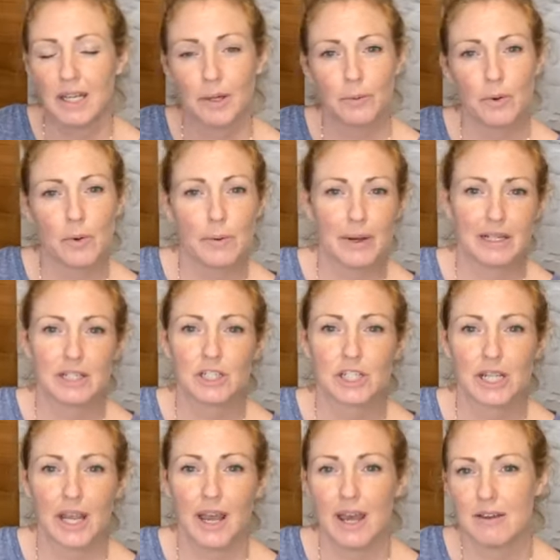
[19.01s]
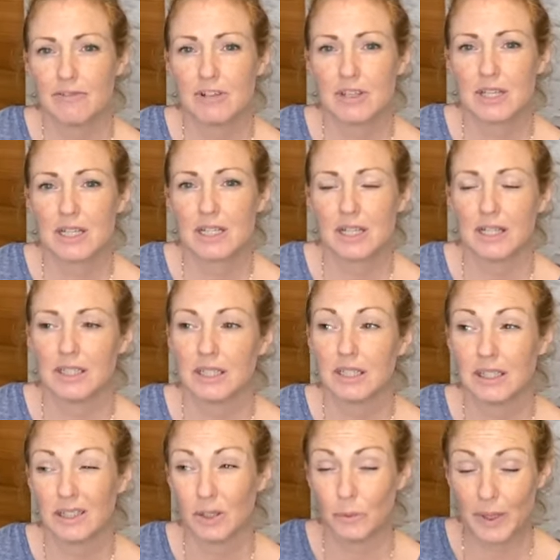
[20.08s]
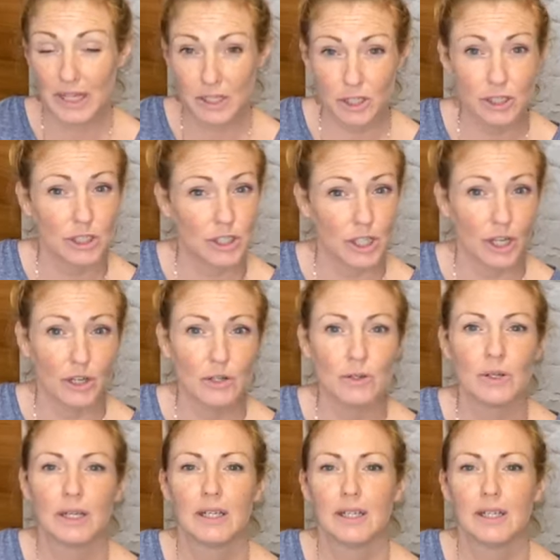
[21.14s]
but we managed to get everything done that we could do.